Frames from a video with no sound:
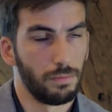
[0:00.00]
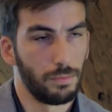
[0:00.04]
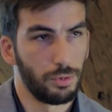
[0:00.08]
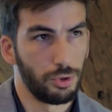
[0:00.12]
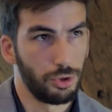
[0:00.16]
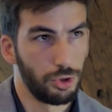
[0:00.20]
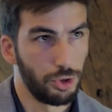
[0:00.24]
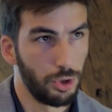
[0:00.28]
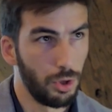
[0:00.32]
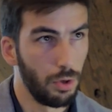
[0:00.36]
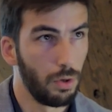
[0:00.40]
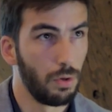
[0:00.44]

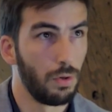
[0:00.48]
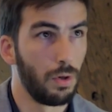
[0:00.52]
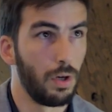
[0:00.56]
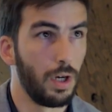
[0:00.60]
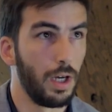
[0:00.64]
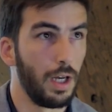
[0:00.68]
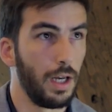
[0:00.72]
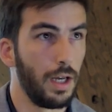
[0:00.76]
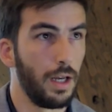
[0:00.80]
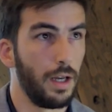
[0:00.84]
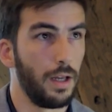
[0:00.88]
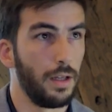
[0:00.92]

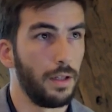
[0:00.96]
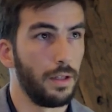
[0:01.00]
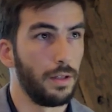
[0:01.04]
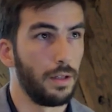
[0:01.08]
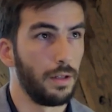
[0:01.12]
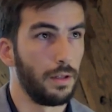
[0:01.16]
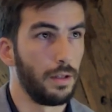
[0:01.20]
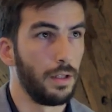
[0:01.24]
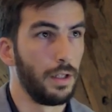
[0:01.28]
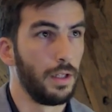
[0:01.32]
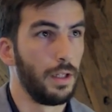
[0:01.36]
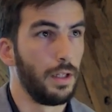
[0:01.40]
show
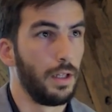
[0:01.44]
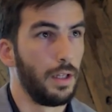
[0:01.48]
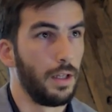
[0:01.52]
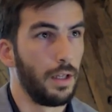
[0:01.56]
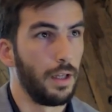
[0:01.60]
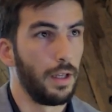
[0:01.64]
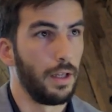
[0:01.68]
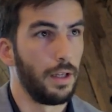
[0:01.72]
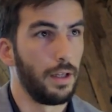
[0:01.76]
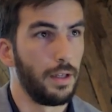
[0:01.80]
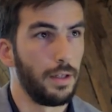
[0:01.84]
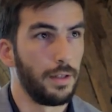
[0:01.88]

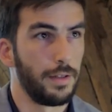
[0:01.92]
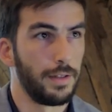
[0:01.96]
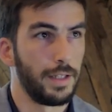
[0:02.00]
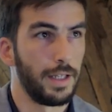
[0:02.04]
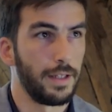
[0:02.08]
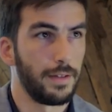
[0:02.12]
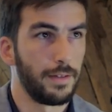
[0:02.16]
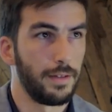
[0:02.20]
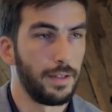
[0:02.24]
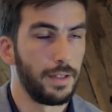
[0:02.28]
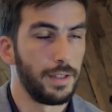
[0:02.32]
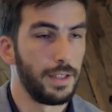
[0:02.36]

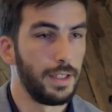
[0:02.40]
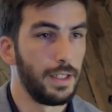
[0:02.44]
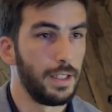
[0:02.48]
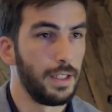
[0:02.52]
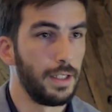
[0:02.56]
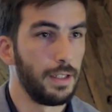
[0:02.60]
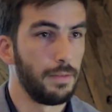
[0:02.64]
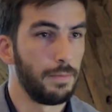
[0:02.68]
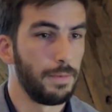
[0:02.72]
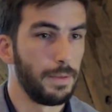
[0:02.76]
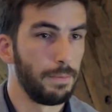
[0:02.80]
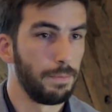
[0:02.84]
that
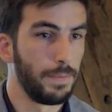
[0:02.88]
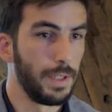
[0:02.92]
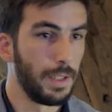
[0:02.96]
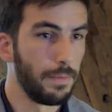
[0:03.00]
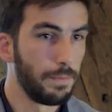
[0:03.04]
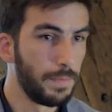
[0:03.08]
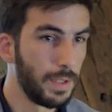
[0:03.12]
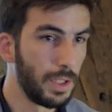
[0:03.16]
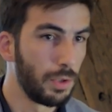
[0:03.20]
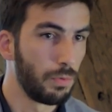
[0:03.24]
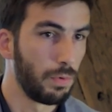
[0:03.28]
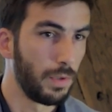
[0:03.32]
the
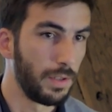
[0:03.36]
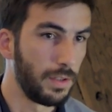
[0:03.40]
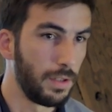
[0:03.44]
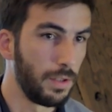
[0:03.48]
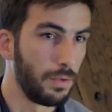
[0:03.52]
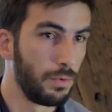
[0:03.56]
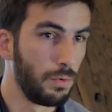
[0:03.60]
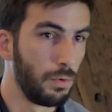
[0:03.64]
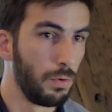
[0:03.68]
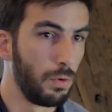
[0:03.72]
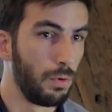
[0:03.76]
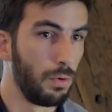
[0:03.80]

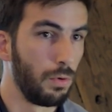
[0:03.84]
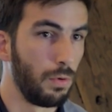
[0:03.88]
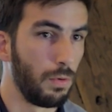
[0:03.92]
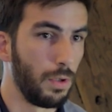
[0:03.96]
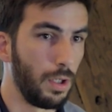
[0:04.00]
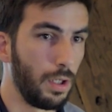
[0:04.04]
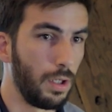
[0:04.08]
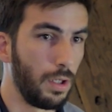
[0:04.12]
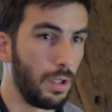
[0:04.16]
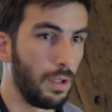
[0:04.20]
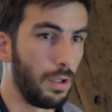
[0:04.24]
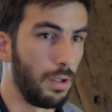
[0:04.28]
PMP22
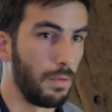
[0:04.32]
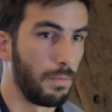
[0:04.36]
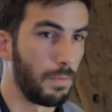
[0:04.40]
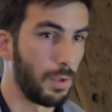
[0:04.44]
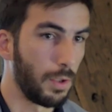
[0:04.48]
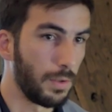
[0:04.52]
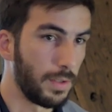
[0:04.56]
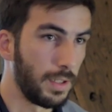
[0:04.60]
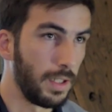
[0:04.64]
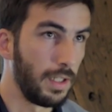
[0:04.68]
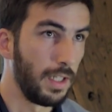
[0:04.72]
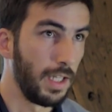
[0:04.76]

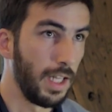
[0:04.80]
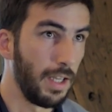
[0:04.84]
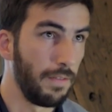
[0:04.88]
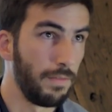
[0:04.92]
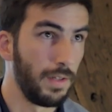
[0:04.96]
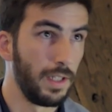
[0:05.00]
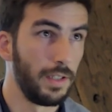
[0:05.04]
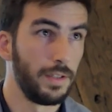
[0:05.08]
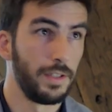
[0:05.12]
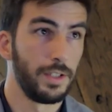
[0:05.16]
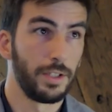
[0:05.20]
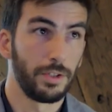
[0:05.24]
protein
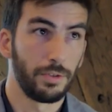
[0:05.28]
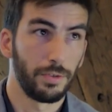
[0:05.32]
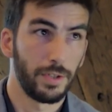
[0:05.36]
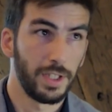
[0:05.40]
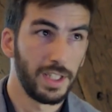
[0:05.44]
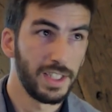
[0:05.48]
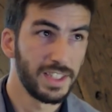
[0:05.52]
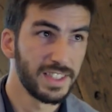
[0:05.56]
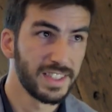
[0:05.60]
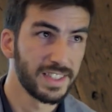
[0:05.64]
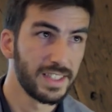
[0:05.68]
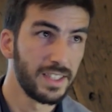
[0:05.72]
level
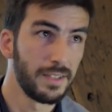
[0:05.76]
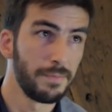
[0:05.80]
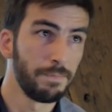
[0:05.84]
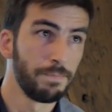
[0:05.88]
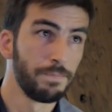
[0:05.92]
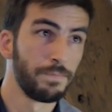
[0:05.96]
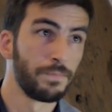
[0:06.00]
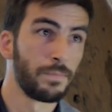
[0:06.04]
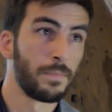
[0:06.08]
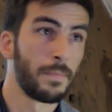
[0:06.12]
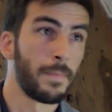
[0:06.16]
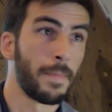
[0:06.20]
decreased,
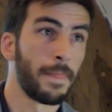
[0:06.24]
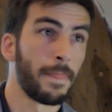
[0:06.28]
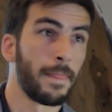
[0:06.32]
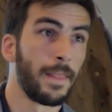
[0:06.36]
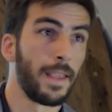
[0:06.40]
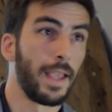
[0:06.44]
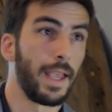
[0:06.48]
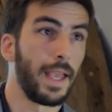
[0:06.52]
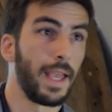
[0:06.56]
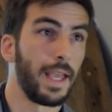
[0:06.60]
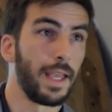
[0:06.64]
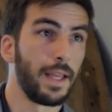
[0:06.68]

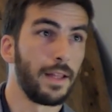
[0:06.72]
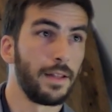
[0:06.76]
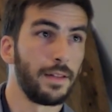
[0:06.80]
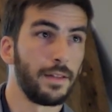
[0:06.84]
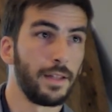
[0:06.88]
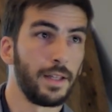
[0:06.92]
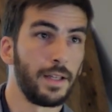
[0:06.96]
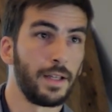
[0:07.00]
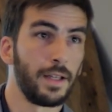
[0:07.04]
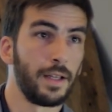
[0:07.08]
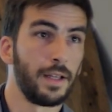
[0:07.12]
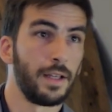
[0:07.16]

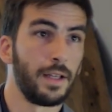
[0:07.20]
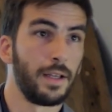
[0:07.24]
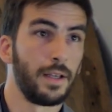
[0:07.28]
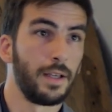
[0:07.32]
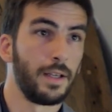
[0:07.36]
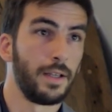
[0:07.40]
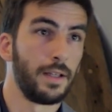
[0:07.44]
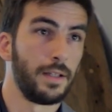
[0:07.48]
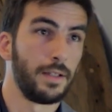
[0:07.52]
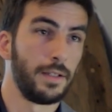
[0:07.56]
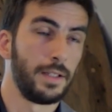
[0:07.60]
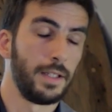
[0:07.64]
and
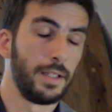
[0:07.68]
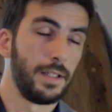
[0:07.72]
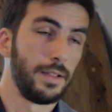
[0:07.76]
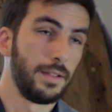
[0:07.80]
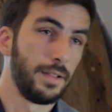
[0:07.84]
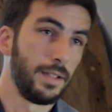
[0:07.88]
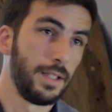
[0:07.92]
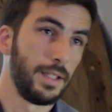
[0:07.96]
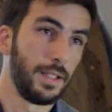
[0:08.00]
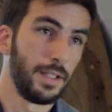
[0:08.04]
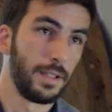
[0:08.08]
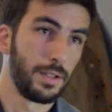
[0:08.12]

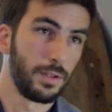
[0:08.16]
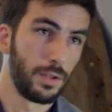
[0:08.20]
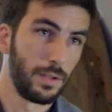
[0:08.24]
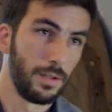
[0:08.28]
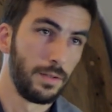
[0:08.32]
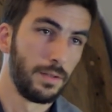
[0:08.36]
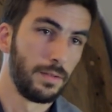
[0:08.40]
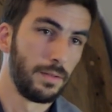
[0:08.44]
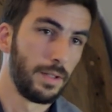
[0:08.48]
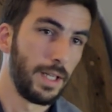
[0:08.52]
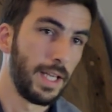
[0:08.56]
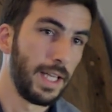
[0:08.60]
in the
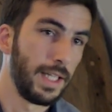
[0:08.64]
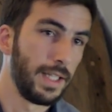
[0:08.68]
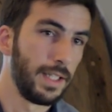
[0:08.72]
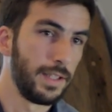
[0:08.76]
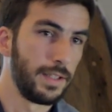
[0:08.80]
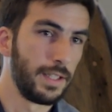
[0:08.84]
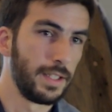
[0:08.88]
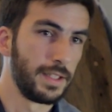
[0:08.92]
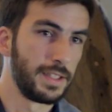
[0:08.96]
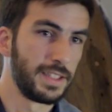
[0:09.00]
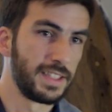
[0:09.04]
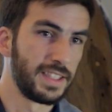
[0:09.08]

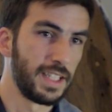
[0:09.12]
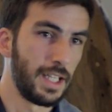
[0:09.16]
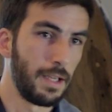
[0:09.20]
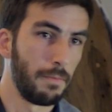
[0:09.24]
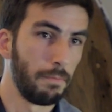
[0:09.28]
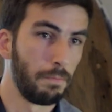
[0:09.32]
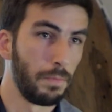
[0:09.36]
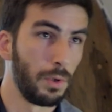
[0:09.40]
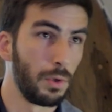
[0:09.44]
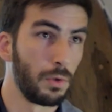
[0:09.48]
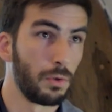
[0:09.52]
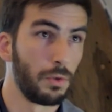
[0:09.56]
edited
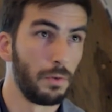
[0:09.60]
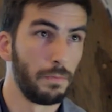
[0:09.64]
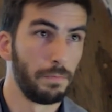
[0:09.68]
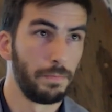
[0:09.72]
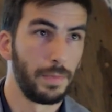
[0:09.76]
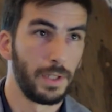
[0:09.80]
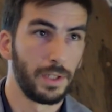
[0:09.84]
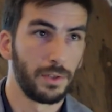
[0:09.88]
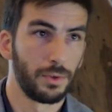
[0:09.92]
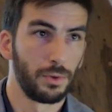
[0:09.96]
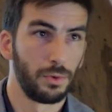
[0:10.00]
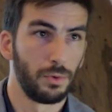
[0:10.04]
sample
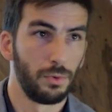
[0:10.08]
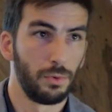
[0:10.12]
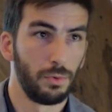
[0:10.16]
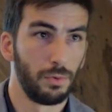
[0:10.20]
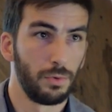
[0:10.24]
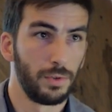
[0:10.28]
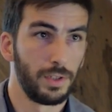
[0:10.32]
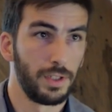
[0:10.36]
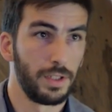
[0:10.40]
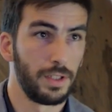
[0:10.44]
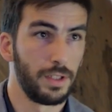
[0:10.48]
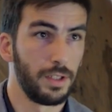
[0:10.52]
compared
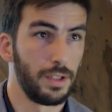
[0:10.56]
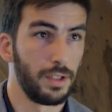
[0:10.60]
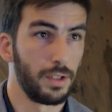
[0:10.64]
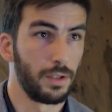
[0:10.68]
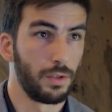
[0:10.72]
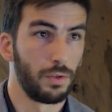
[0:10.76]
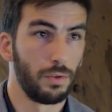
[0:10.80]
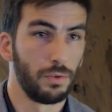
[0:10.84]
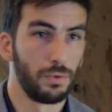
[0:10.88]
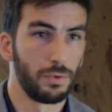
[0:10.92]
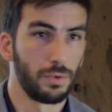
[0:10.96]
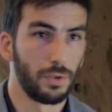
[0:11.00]
to the
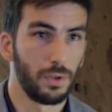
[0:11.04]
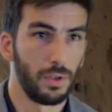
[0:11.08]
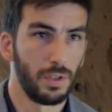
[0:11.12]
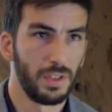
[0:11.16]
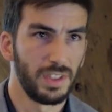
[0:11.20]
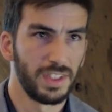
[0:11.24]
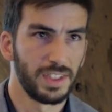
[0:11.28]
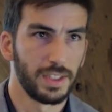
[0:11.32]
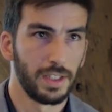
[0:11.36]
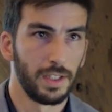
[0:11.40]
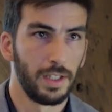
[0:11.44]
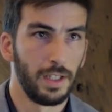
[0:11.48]

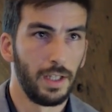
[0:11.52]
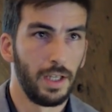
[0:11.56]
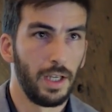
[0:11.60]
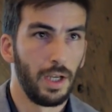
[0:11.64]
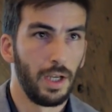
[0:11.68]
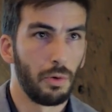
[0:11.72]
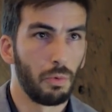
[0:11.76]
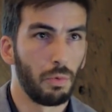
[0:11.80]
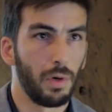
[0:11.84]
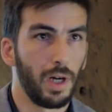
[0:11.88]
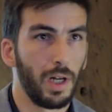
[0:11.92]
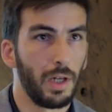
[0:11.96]
controls,
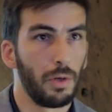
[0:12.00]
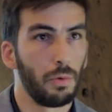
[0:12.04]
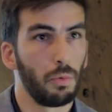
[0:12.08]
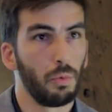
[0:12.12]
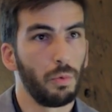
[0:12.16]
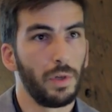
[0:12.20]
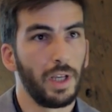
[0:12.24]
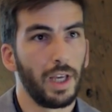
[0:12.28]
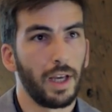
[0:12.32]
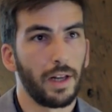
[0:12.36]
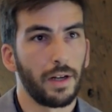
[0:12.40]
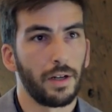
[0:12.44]
while
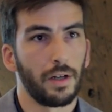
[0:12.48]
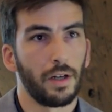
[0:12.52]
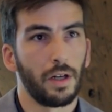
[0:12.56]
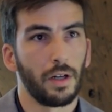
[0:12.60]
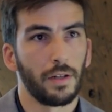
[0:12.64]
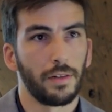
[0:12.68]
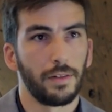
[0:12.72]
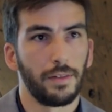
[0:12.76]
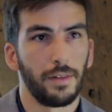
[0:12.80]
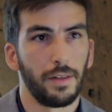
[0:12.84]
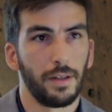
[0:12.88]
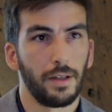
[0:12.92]
we are
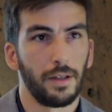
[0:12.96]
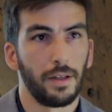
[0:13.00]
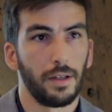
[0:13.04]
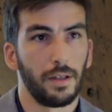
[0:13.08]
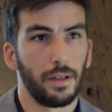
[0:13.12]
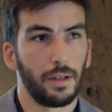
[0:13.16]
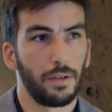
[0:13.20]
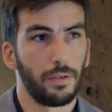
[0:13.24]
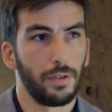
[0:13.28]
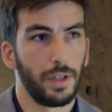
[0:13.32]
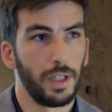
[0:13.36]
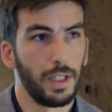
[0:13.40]
not
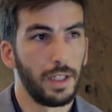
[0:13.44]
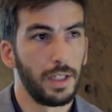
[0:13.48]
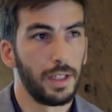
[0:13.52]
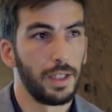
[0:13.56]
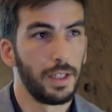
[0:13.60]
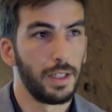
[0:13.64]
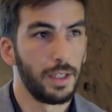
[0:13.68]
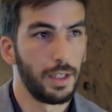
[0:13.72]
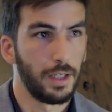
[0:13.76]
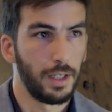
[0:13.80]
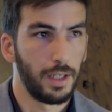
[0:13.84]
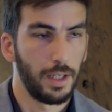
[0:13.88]

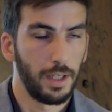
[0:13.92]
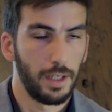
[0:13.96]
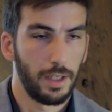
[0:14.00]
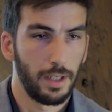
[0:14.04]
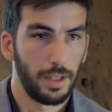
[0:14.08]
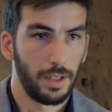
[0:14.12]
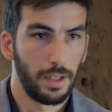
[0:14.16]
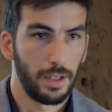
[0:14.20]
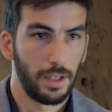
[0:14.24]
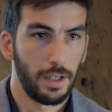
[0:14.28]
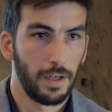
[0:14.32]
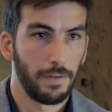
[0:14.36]
really
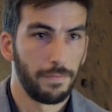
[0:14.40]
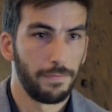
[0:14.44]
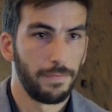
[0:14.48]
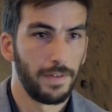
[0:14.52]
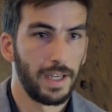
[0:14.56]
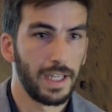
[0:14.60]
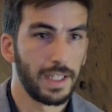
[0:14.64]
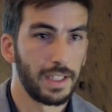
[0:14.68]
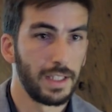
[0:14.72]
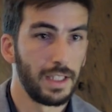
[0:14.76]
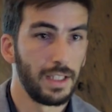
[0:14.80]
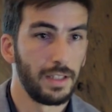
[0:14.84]

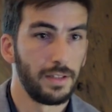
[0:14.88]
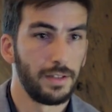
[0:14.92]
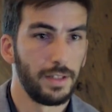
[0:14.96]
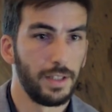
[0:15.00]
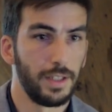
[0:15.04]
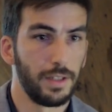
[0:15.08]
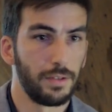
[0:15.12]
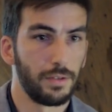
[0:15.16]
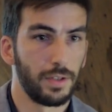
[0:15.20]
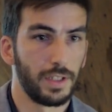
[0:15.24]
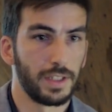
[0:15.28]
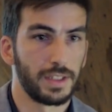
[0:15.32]

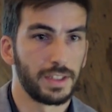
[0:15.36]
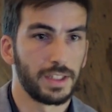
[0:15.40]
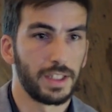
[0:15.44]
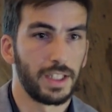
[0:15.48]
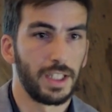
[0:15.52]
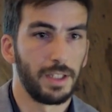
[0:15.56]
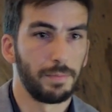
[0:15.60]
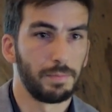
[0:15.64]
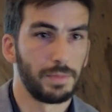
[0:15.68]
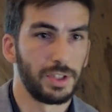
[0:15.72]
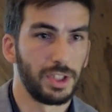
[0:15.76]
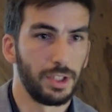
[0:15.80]
affecting the
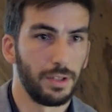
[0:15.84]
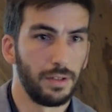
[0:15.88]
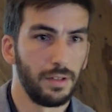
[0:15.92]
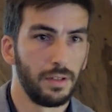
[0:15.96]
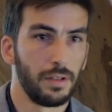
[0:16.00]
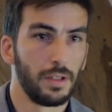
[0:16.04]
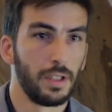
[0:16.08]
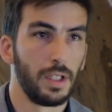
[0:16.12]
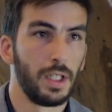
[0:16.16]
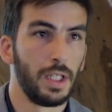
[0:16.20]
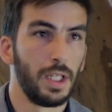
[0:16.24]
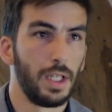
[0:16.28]

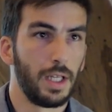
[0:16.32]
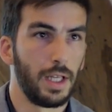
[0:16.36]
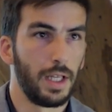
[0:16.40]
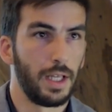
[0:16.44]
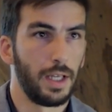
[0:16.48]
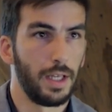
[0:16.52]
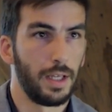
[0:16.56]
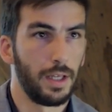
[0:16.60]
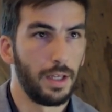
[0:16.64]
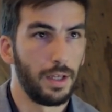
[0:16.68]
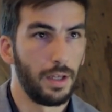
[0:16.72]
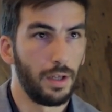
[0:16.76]
transcription
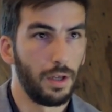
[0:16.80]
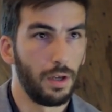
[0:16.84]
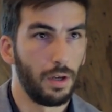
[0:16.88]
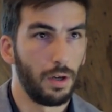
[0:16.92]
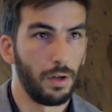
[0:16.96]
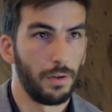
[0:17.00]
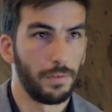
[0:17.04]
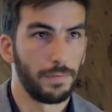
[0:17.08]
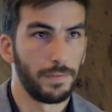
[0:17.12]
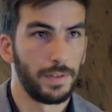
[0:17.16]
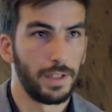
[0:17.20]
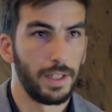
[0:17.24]

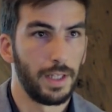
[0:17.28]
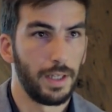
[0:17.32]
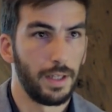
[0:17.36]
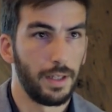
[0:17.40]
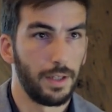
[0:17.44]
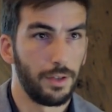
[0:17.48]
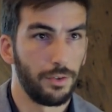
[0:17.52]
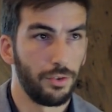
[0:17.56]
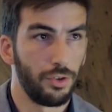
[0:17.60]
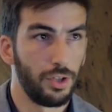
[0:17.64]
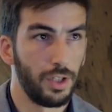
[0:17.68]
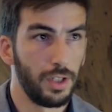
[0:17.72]
of
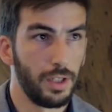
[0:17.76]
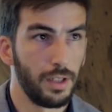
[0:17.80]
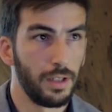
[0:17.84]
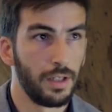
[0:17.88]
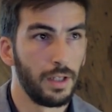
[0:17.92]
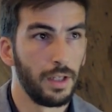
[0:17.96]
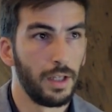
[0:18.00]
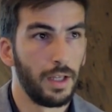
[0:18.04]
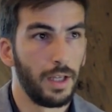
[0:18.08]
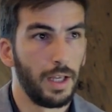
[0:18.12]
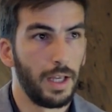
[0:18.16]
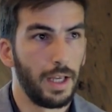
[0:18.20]
the
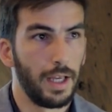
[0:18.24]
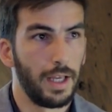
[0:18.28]
gene.